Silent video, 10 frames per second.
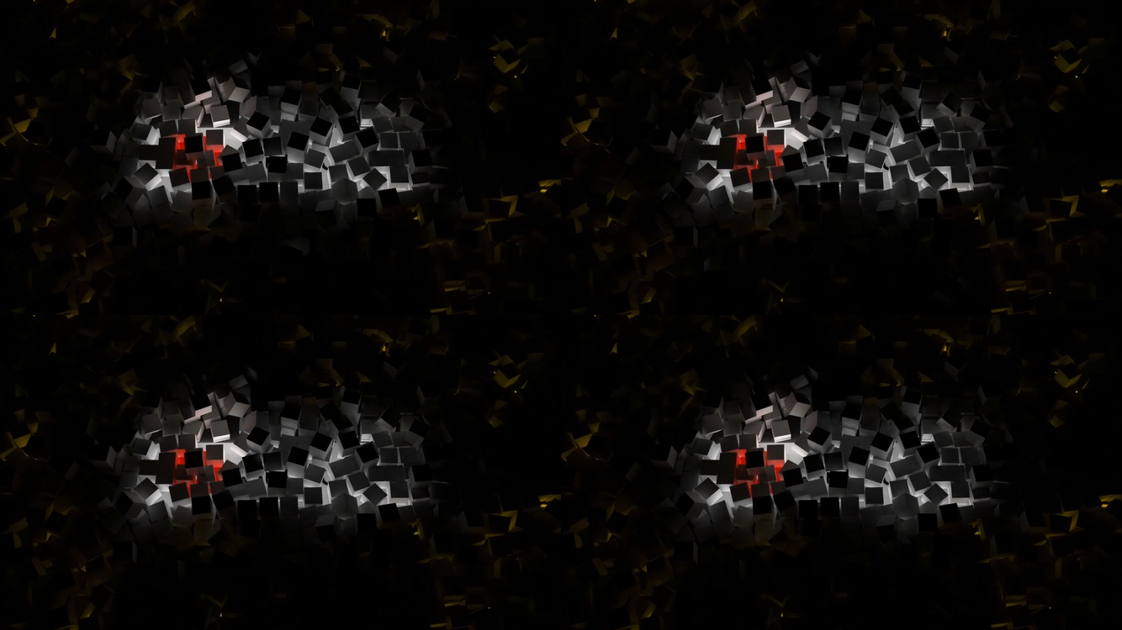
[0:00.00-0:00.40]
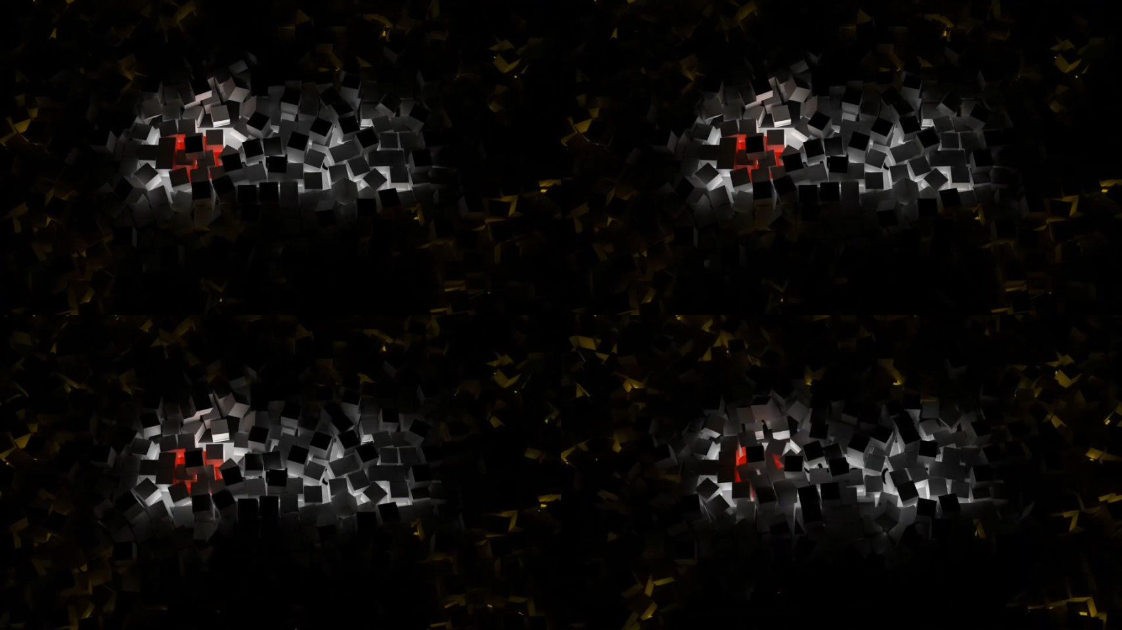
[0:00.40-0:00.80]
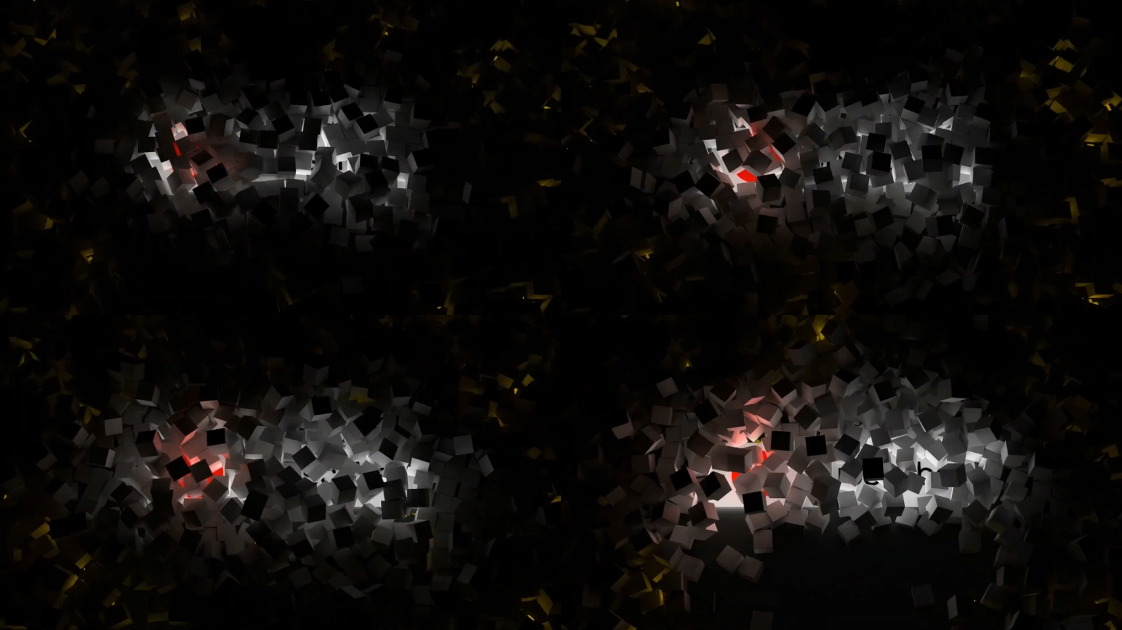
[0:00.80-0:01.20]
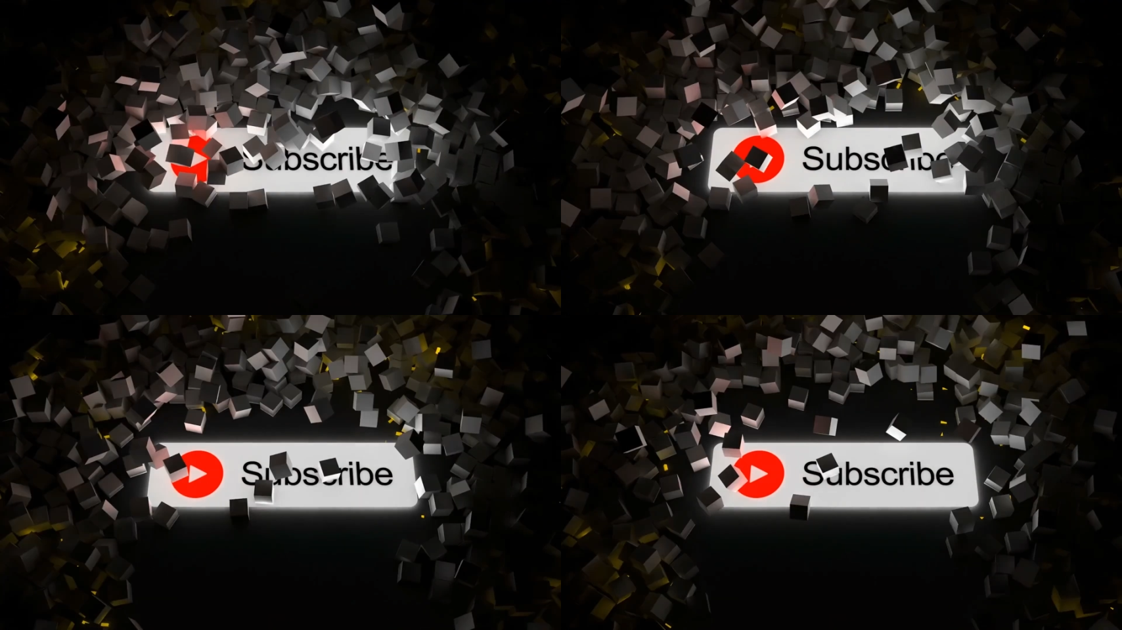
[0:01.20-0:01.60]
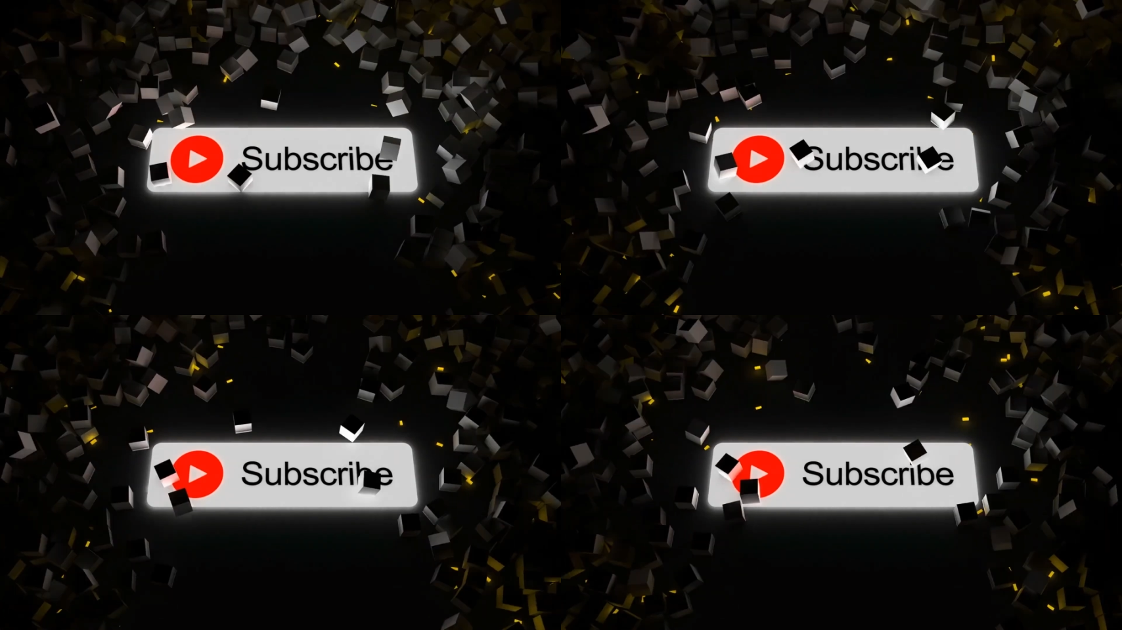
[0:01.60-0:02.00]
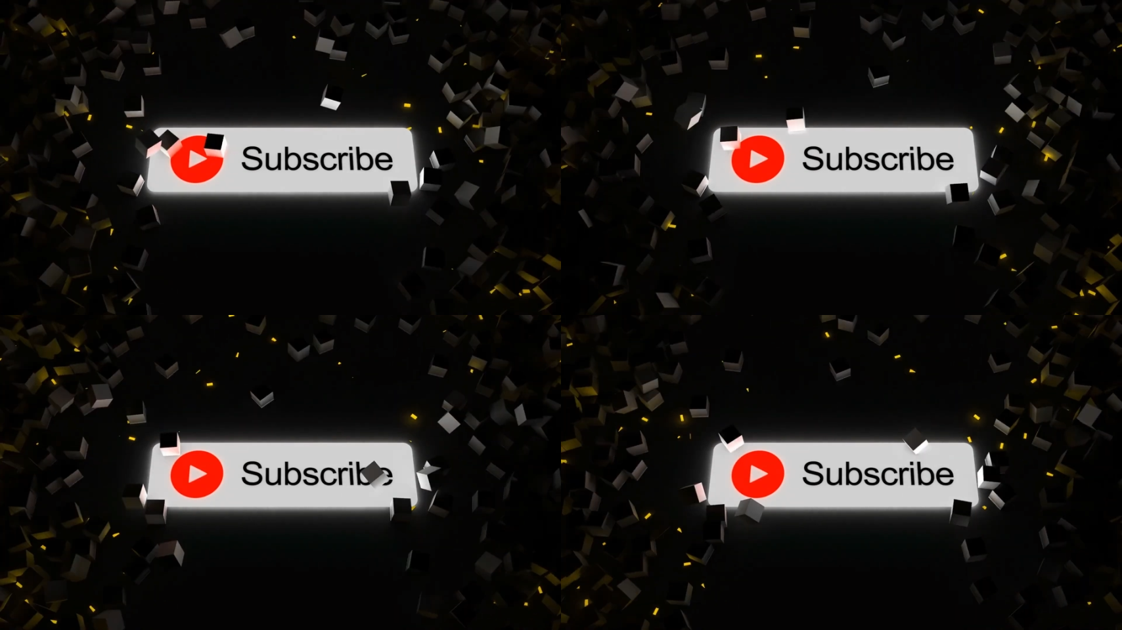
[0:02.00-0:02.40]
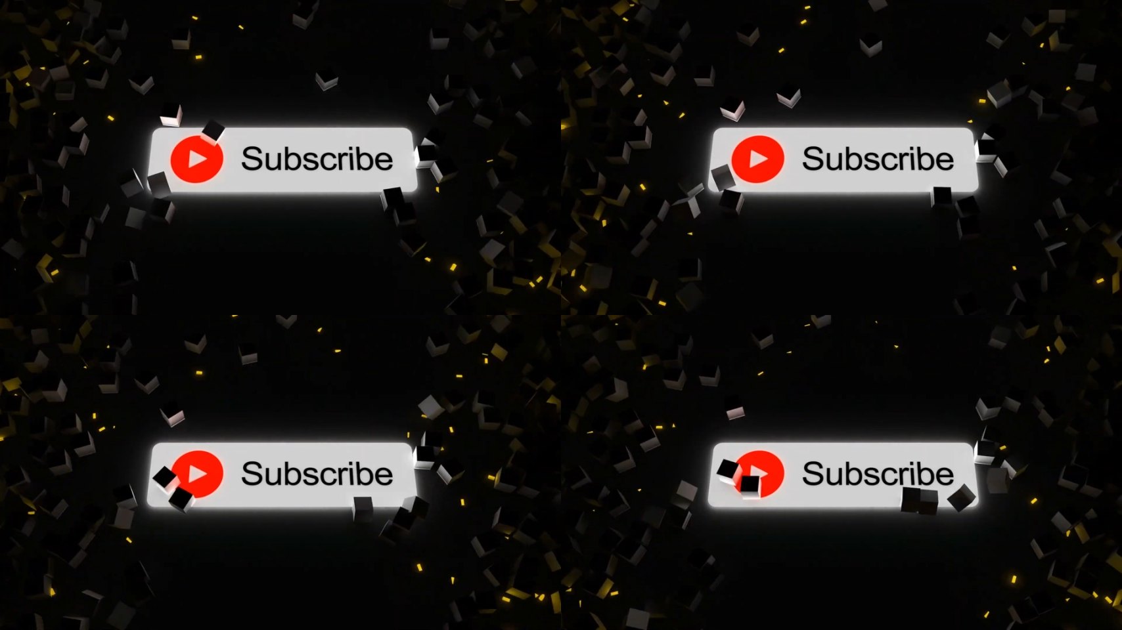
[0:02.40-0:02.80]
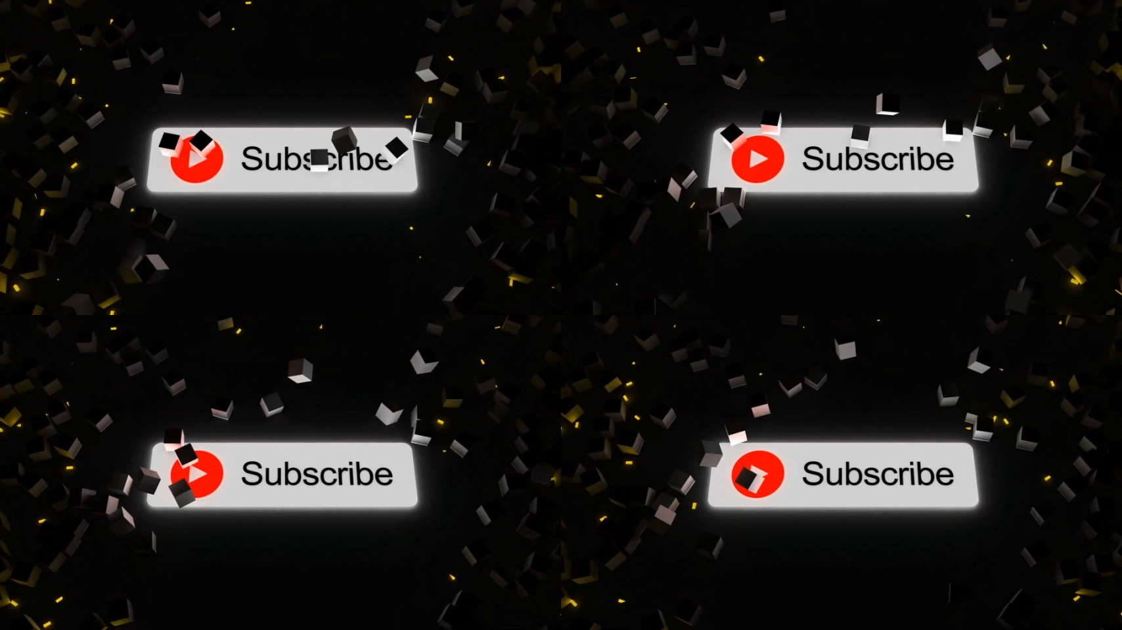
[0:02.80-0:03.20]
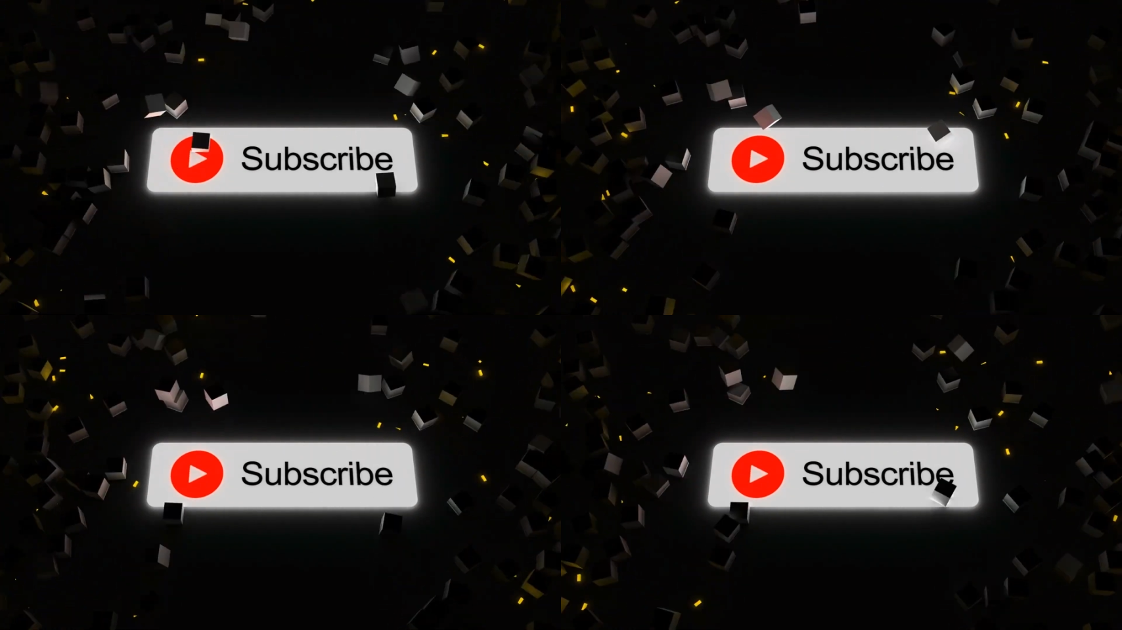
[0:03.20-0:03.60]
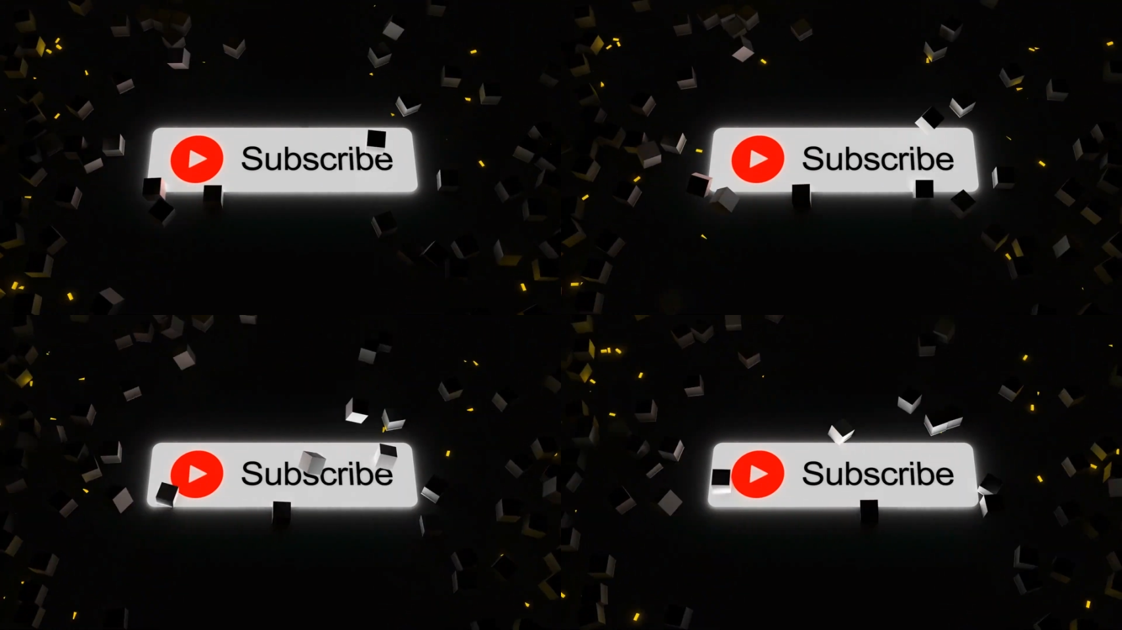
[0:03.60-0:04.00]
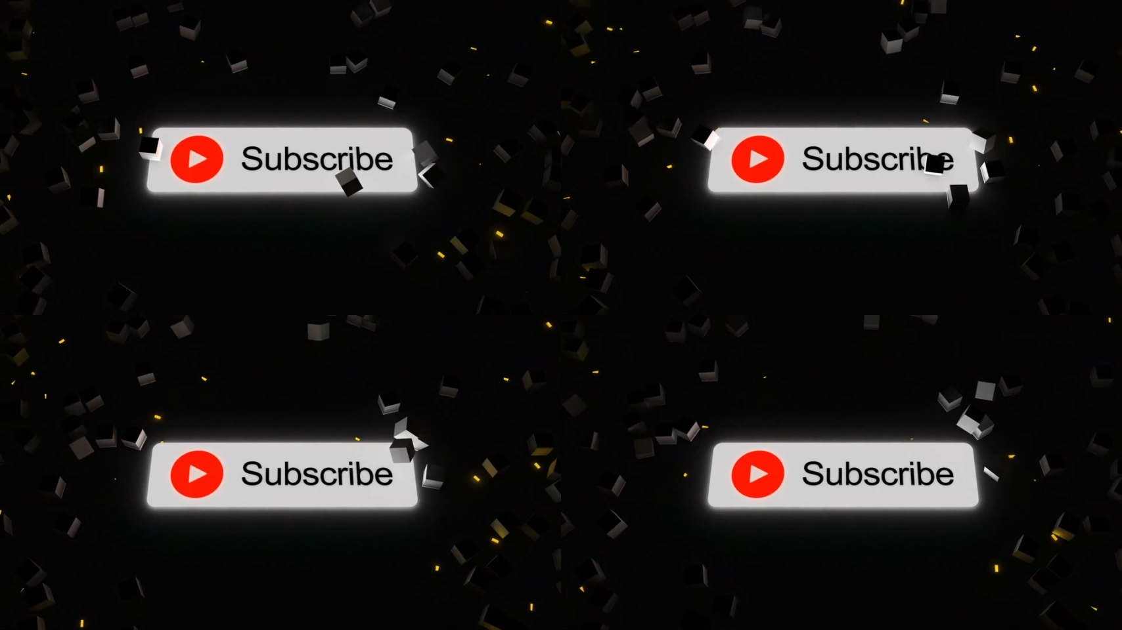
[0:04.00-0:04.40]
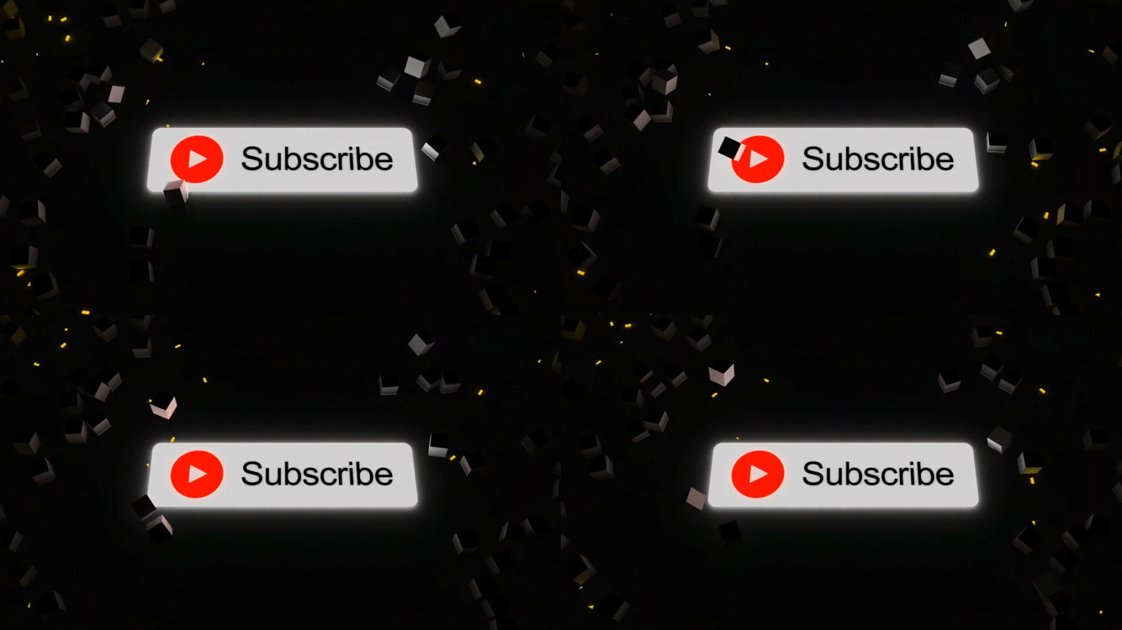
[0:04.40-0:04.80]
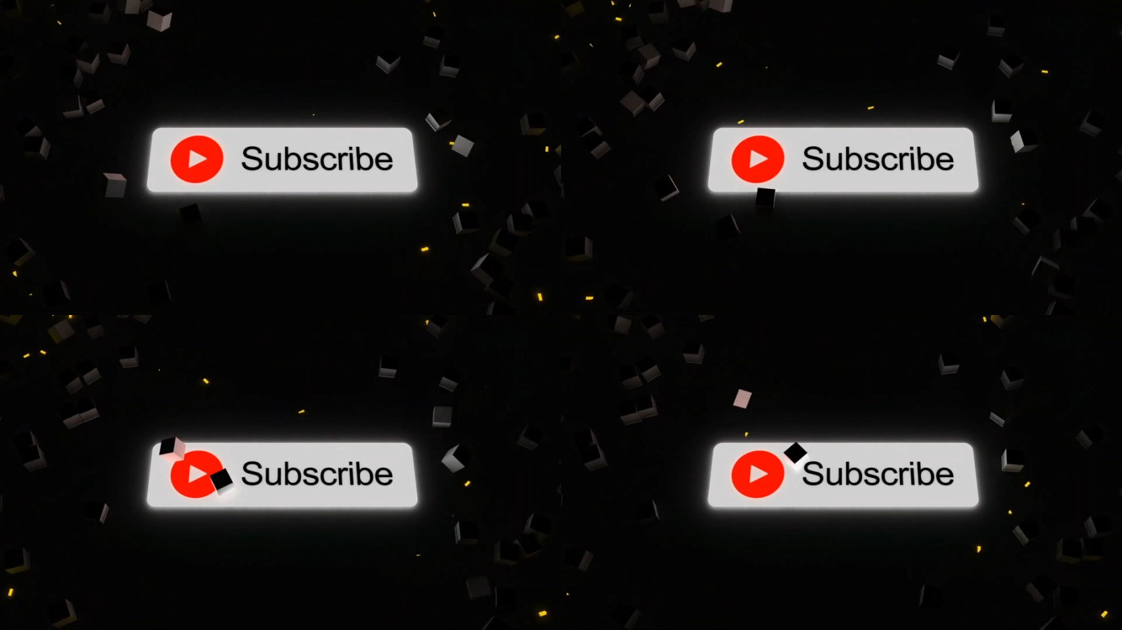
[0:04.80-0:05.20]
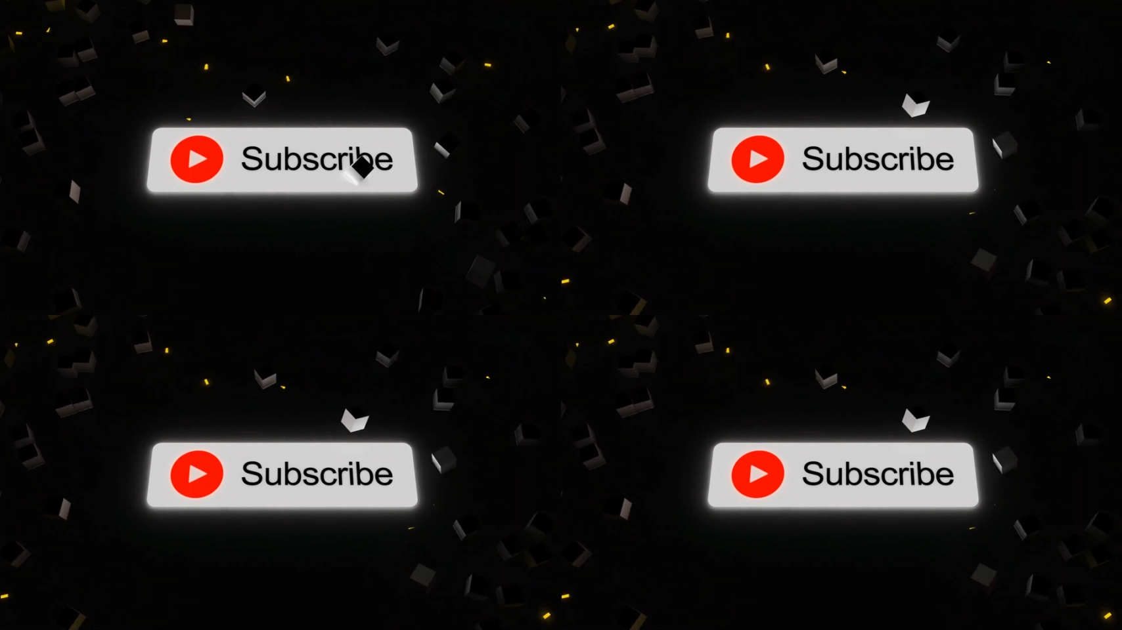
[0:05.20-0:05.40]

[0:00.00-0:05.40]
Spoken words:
Nobody's mouth can be seen.